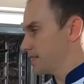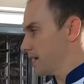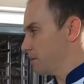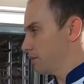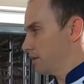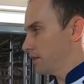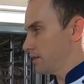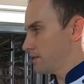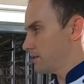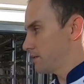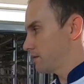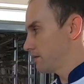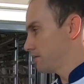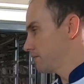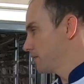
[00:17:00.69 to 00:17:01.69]

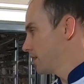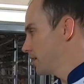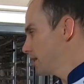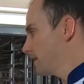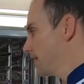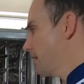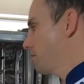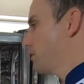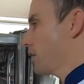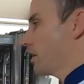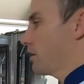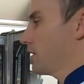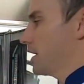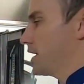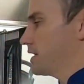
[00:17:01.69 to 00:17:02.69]
tablets, they will
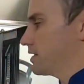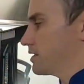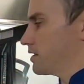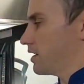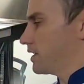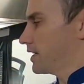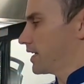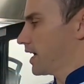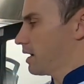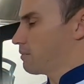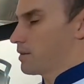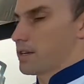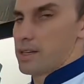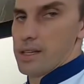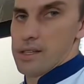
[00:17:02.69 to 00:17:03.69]
go inside the
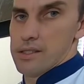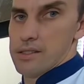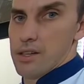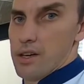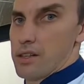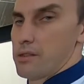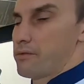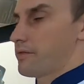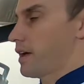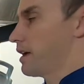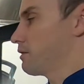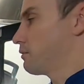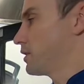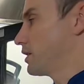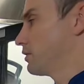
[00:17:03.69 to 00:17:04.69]
cabinet, inside the
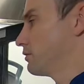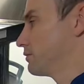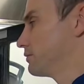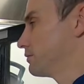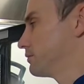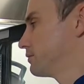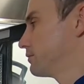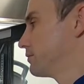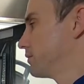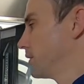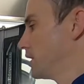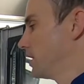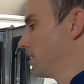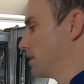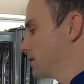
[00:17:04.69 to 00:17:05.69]
fan wheel.
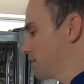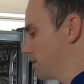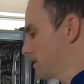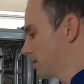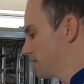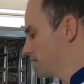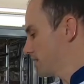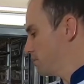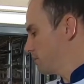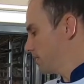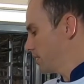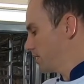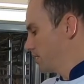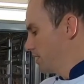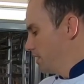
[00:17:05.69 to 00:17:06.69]
So you can
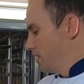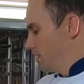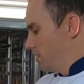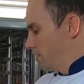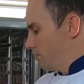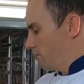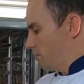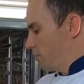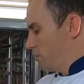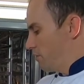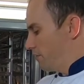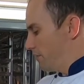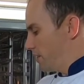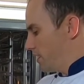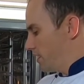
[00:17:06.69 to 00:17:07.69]
simply
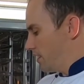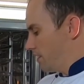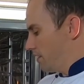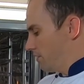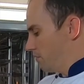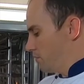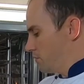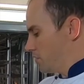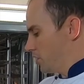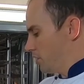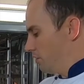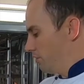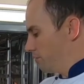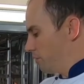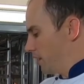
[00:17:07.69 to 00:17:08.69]
remove the
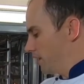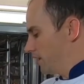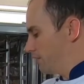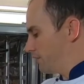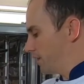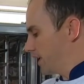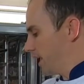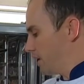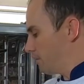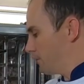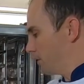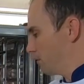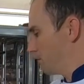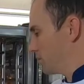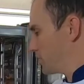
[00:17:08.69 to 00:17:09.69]
shelf by lifting up.
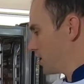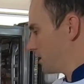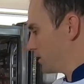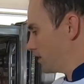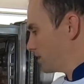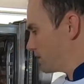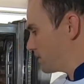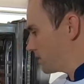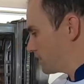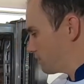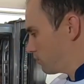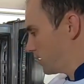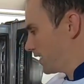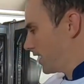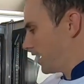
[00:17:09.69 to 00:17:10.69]
It will gently
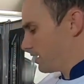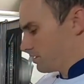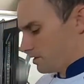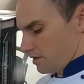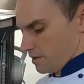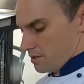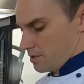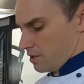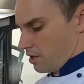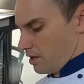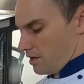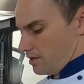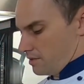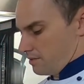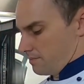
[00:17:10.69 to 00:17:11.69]
swing out to the
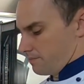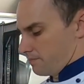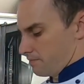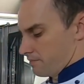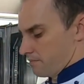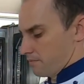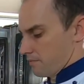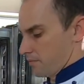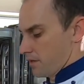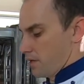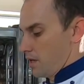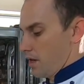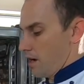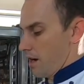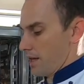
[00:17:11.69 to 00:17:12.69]
side.
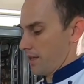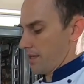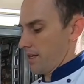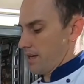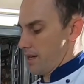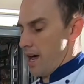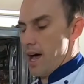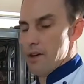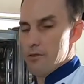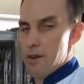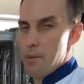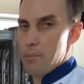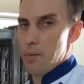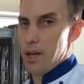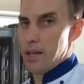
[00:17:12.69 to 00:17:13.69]
I can then
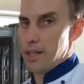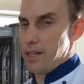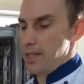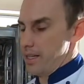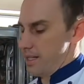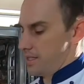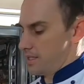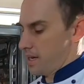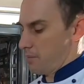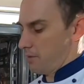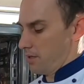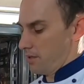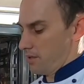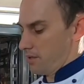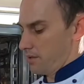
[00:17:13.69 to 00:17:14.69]
unwrap my cleaning
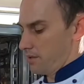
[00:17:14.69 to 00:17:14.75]
tablet